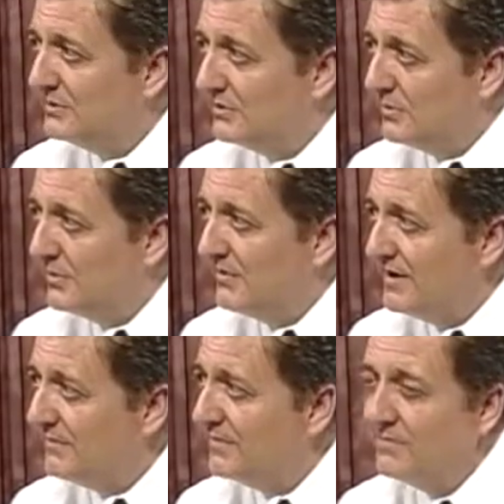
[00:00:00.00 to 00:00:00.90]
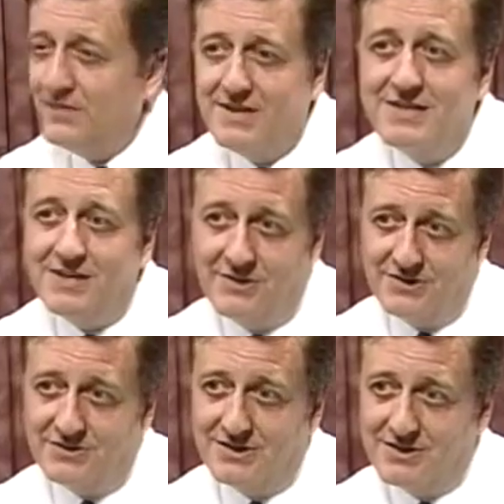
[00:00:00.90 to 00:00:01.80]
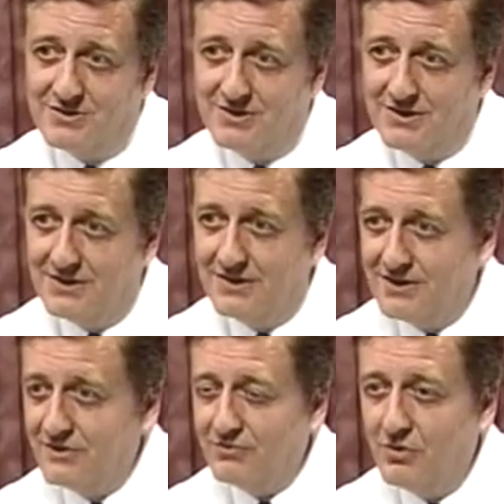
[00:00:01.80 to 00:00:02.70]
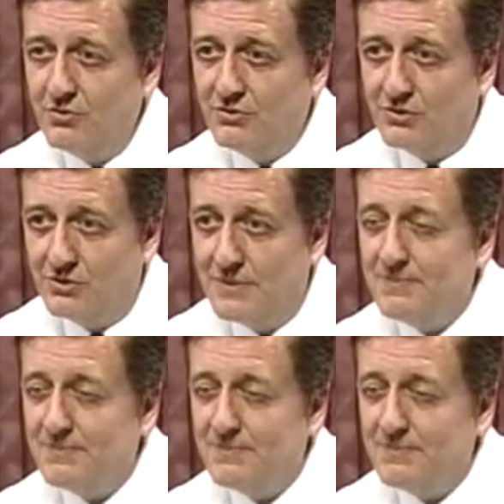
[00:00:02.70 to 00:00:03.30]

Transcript: to prevent from flooding the areas that these flowed through.